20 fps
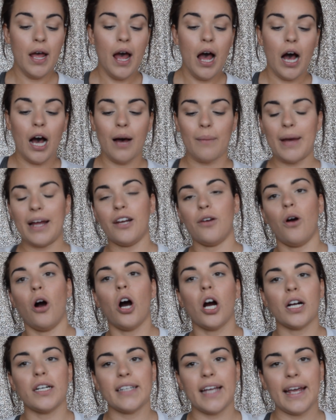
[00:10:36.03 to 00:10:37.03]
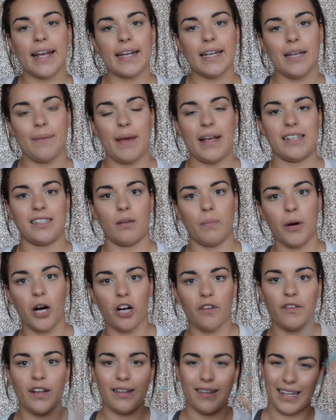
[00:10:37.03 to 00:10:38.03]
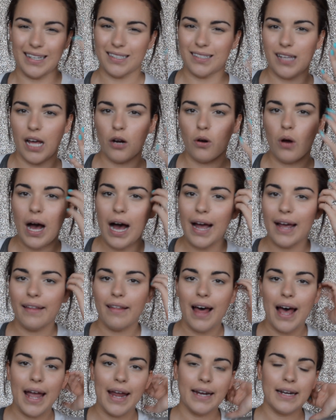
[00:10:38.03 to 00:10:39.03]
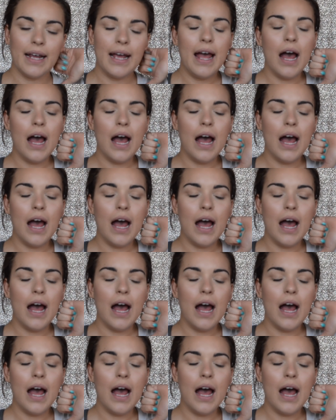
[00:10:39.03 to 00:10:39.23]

I know Hard Candy makes a perfect like subtle highlight.